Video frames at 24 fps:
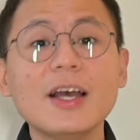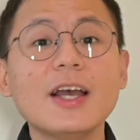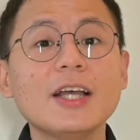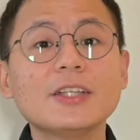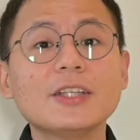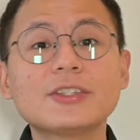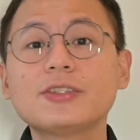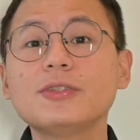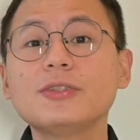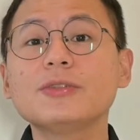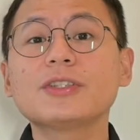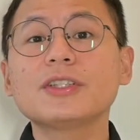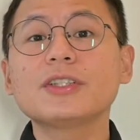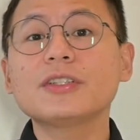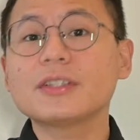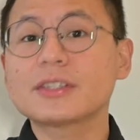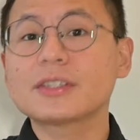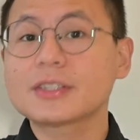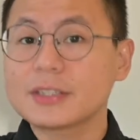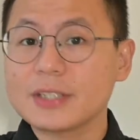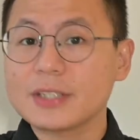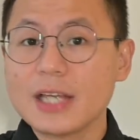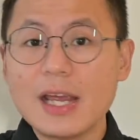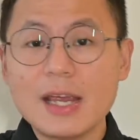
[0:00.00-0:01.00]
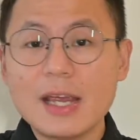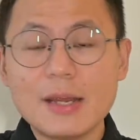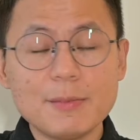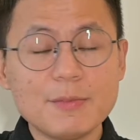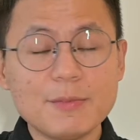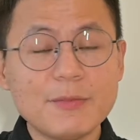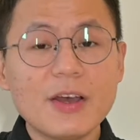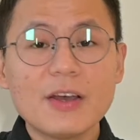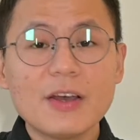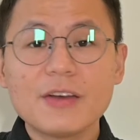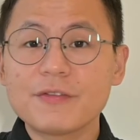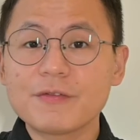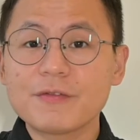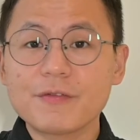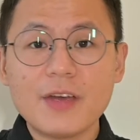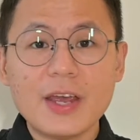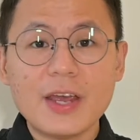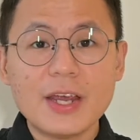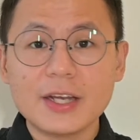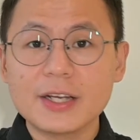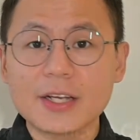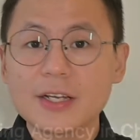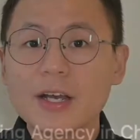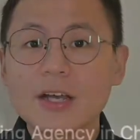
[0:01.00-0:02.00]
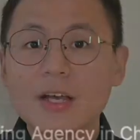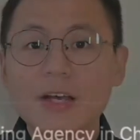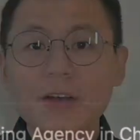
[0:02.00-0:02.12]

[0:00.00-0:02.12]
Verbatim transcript: It's using the same fake